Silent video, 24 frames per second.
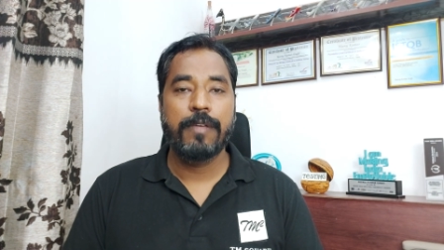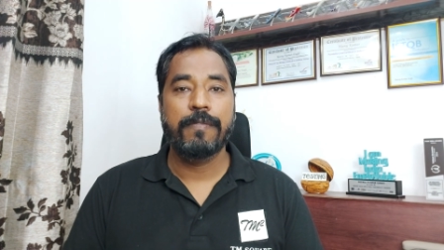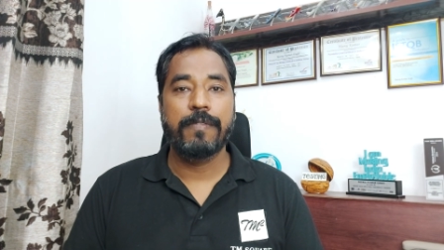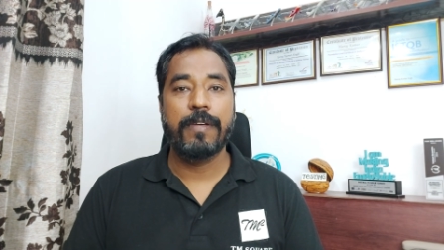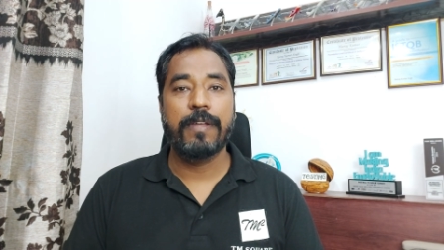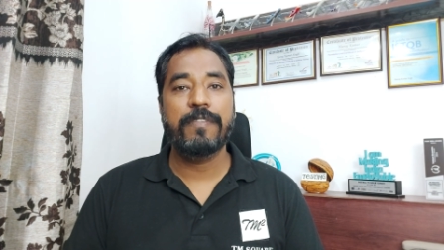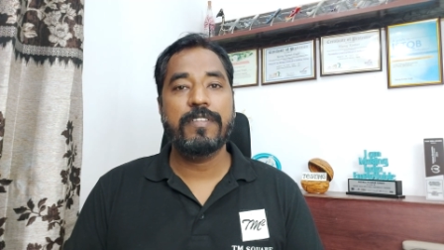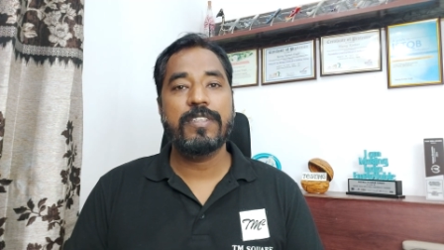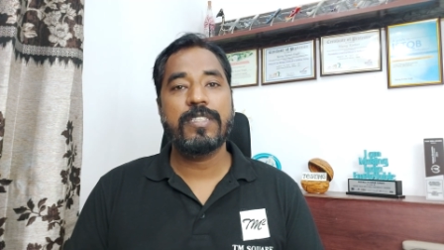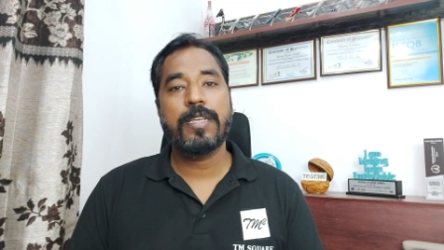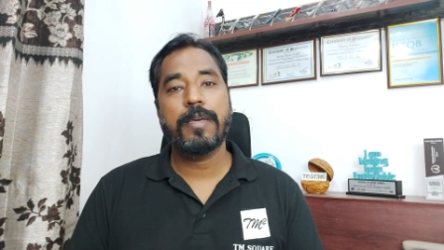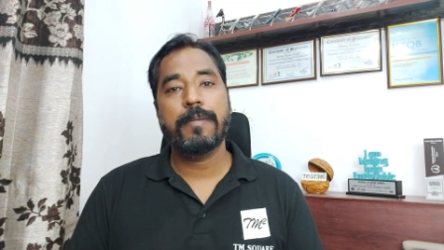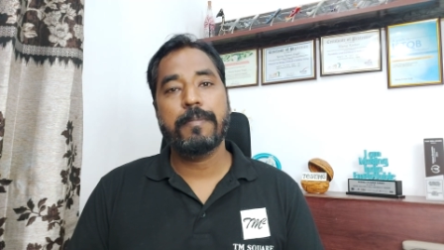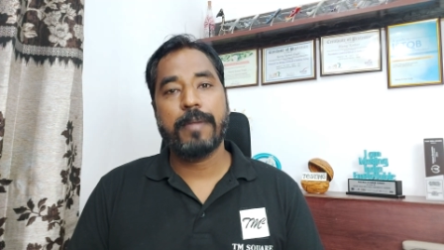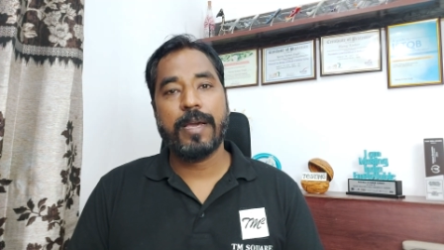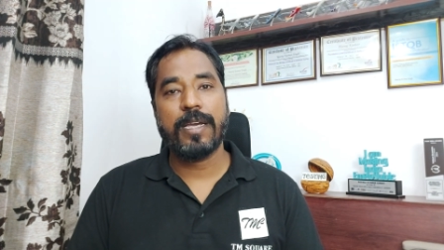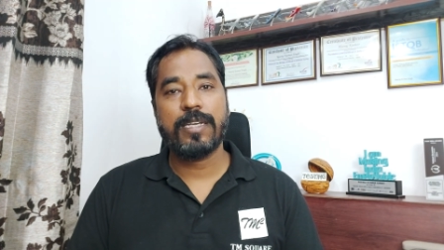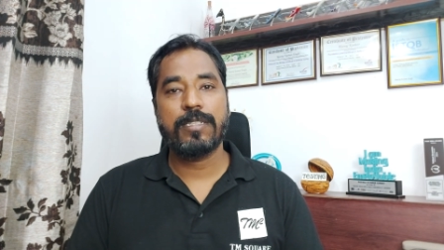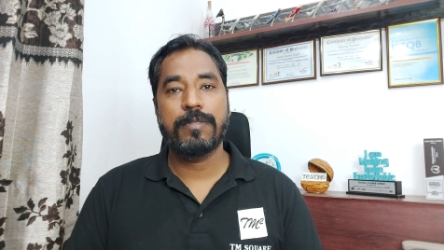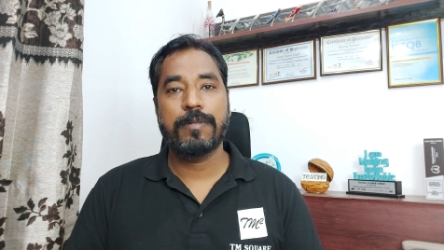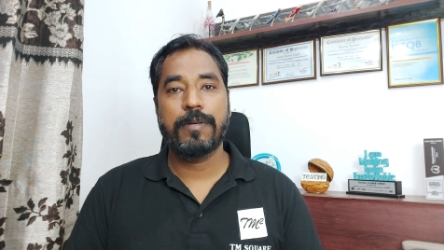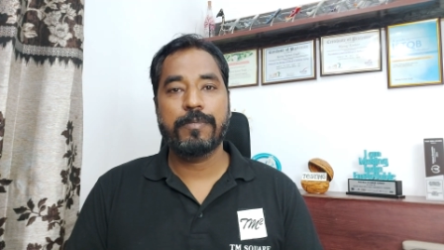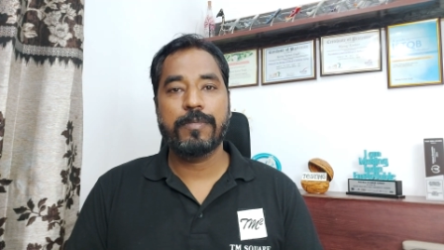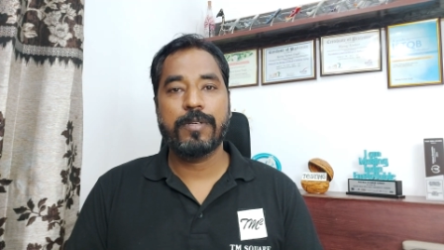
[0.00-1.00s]
When we say
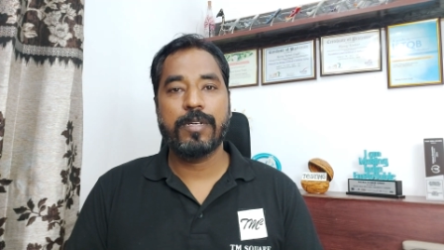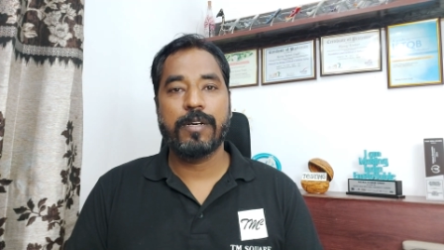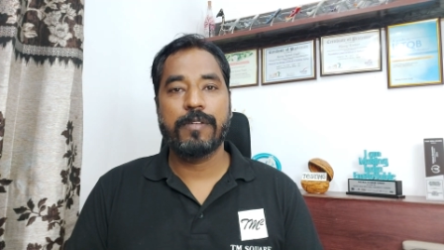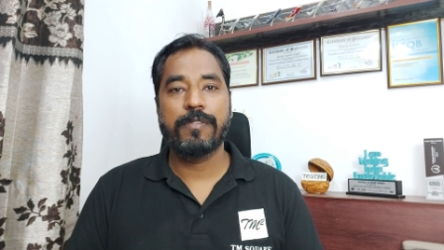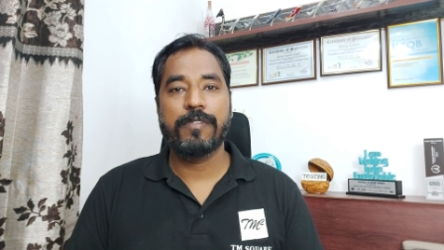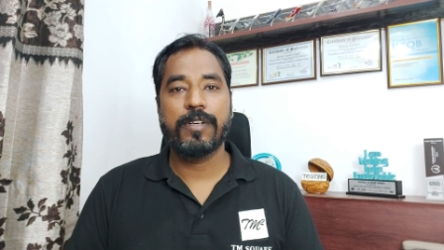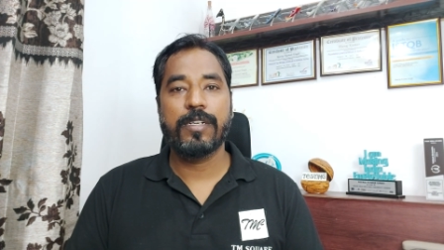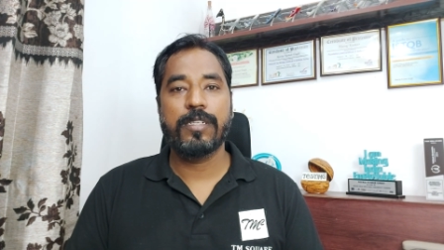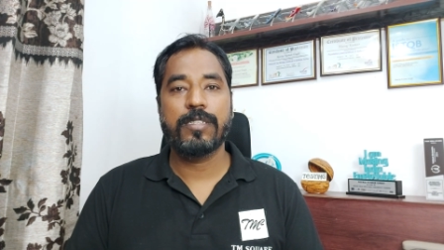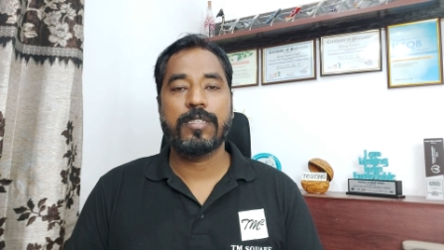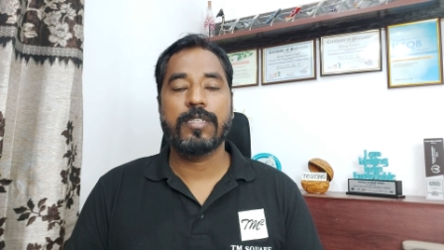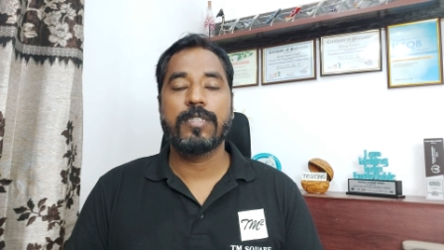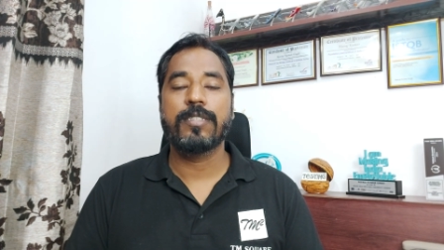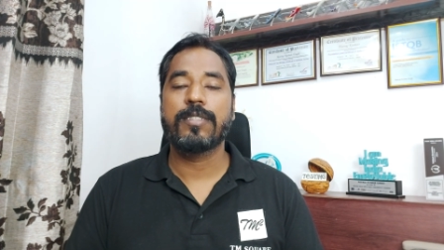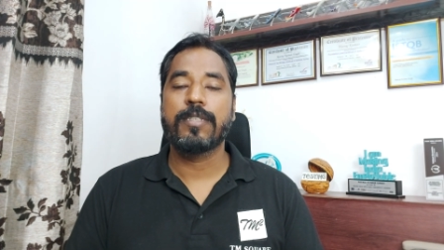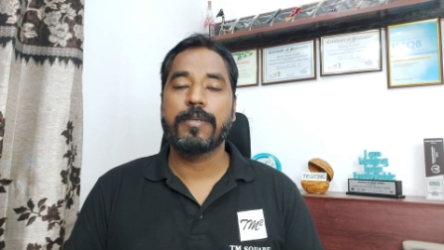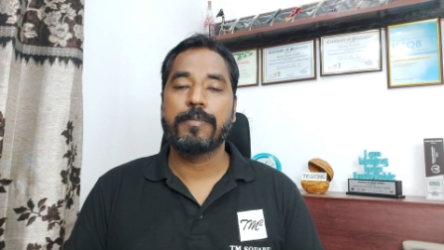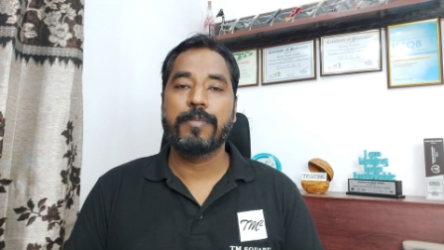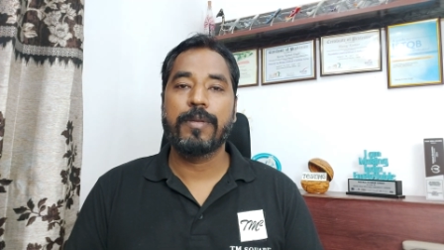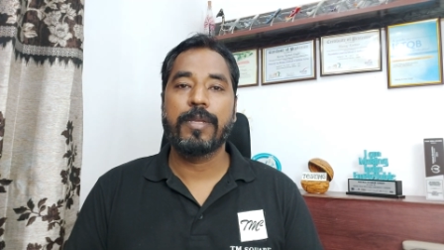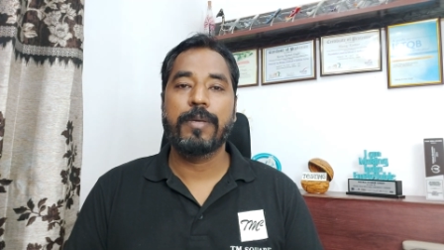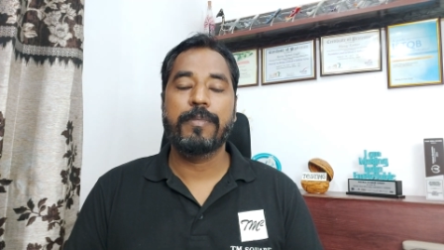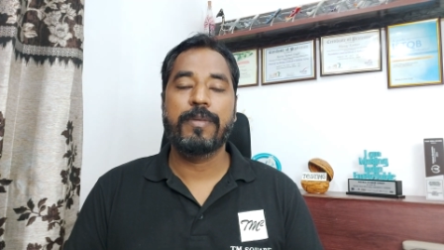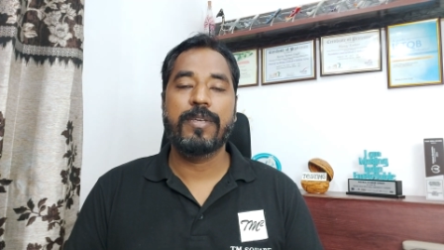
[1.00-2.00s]
maximum coverage, it
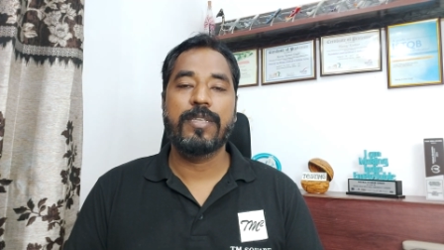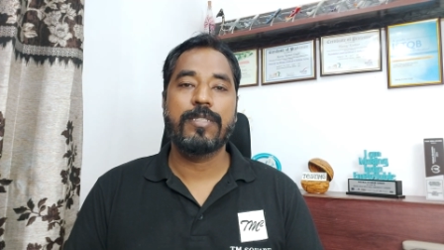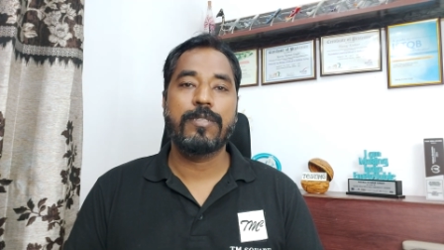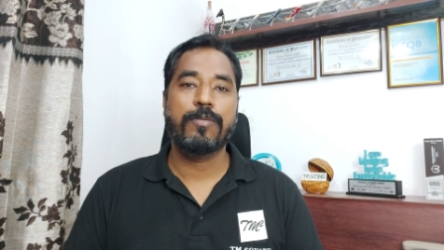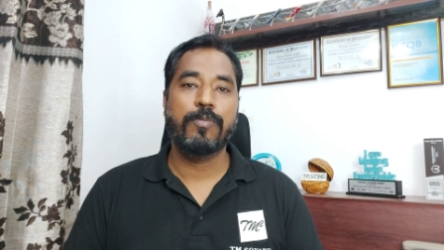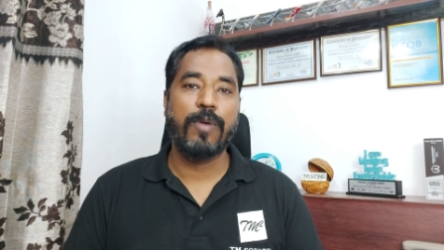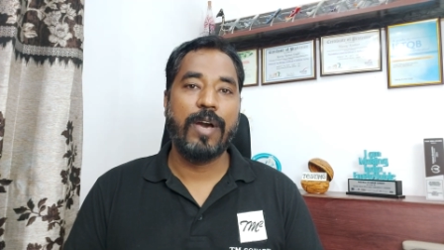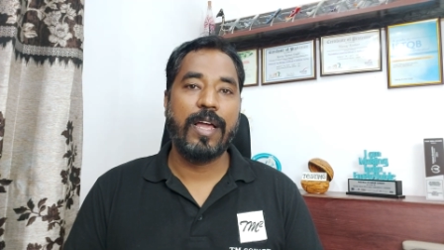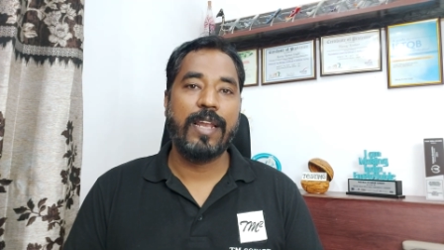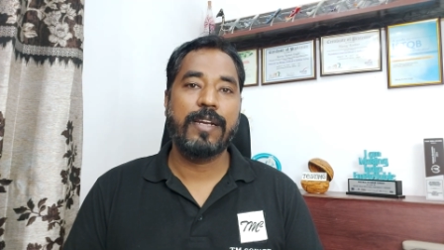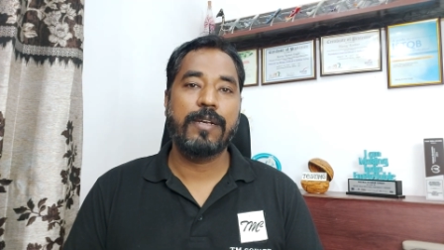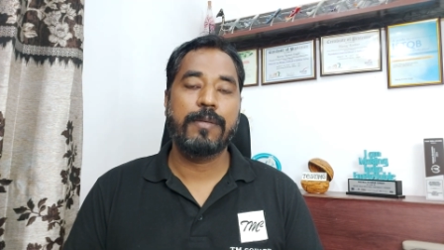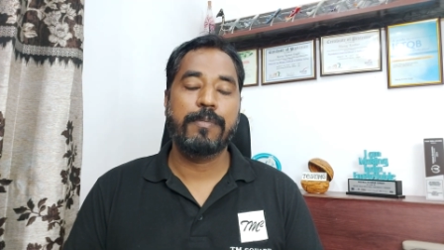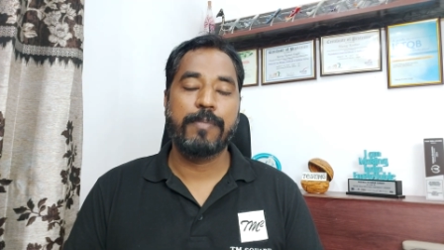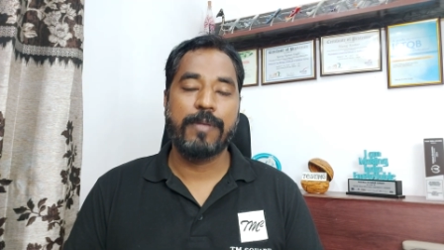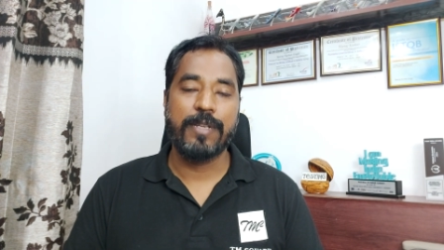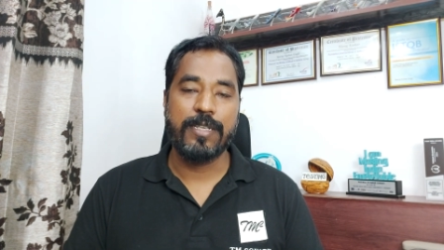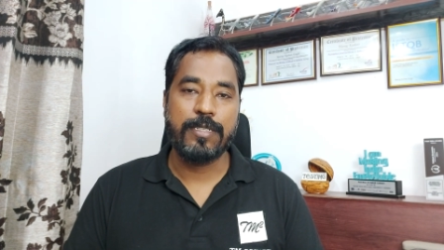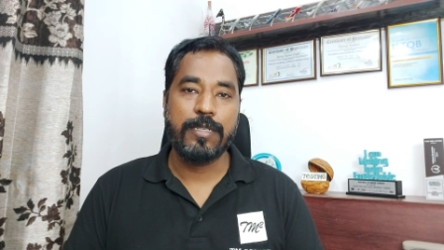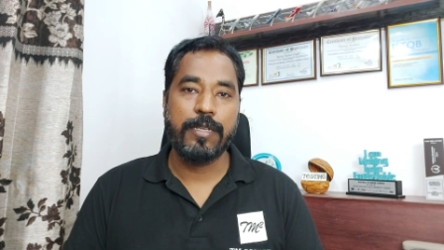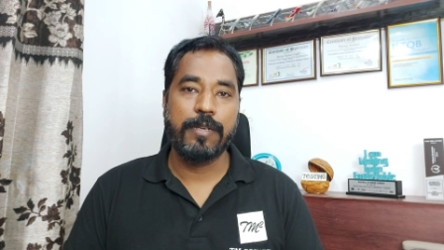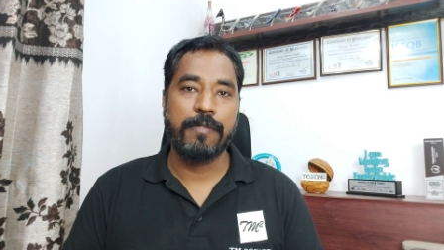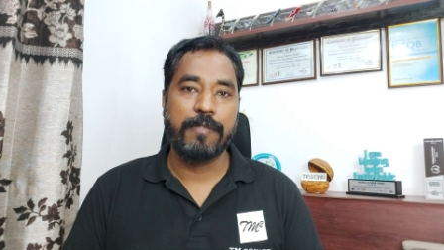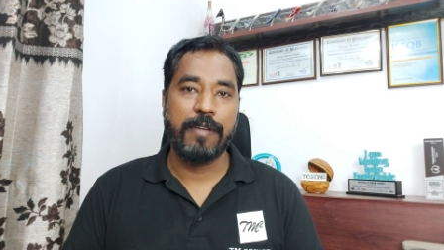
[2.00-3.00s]
simply means valid
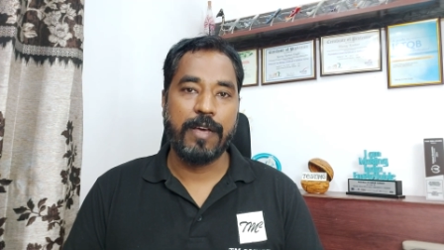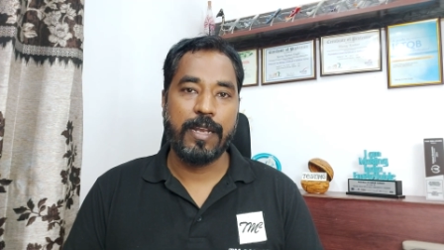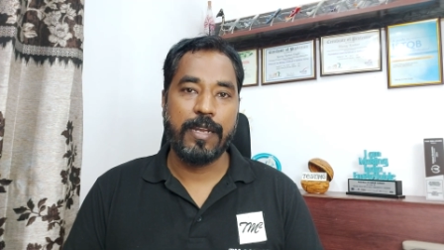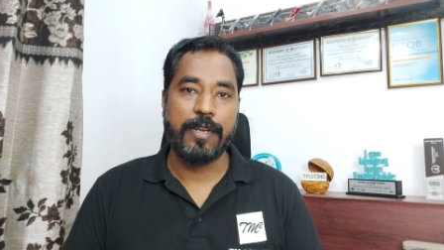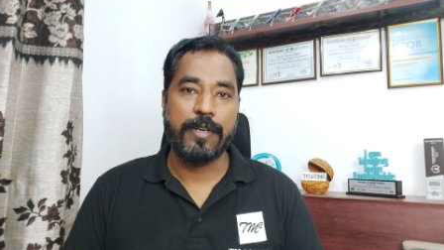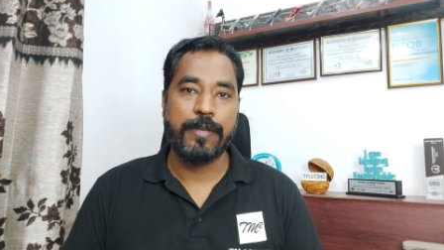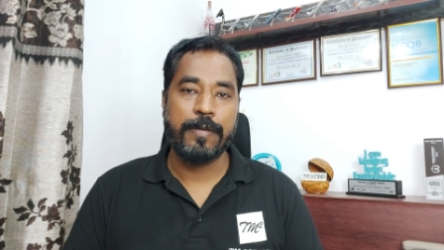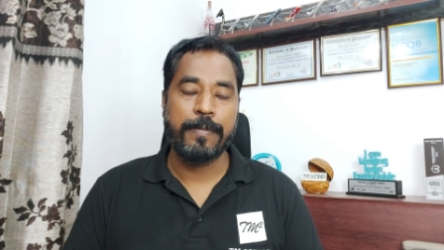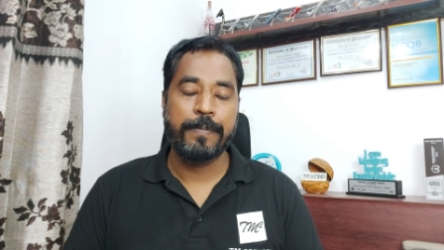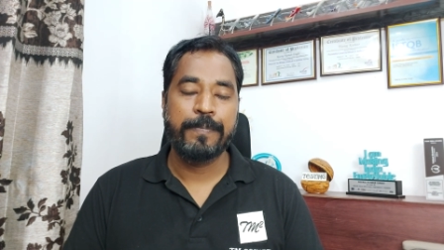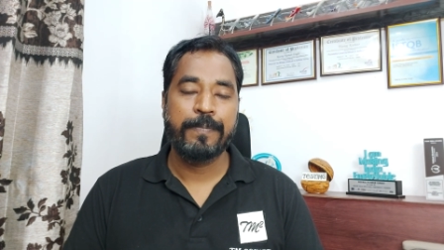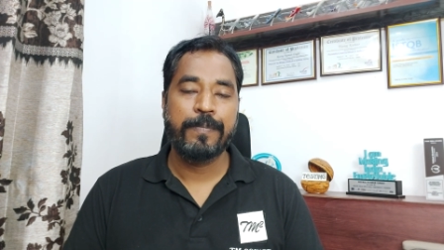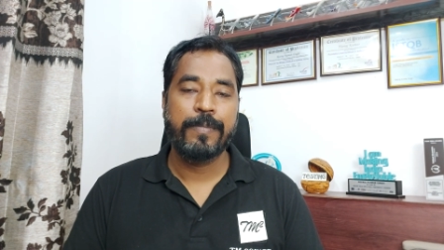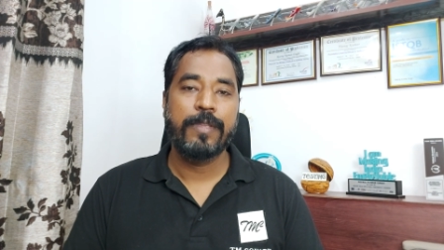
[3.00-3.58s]
plus invalid.